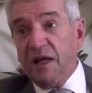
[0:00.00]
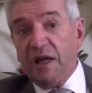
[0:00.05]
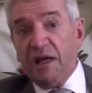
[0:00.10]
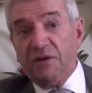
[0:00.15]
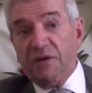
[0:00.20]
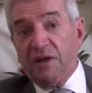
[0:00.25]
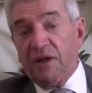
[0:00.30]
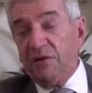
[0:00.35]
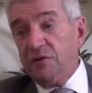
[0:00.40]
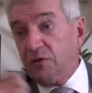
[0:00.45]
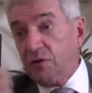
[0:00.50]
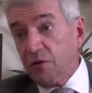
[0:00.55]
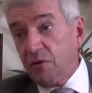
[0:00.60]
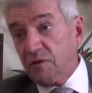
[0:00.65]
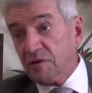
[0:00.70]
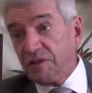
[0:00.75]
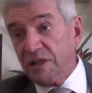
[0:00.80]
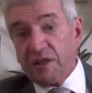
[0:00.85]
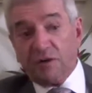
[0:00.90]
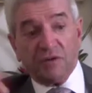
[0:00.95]
and, and
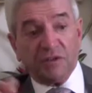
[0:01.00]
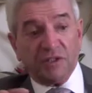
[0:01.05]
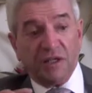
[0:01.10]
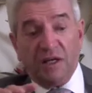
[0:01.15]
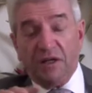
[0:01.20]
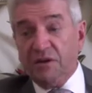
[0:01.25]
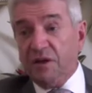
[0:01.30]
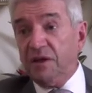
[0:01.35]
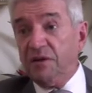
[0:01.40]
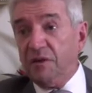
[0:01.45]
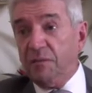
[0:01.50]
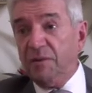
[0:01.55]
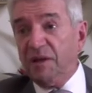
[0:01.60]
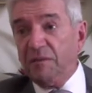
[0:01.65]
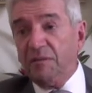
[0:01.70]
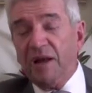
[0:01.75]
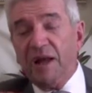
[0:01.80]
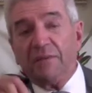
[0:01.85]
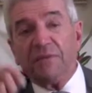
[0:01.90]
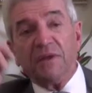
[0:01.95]
girl singers in, in the
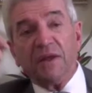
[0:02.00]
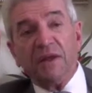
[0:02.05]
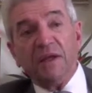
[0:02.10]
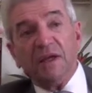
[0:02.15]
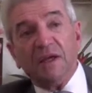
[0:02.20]
big band.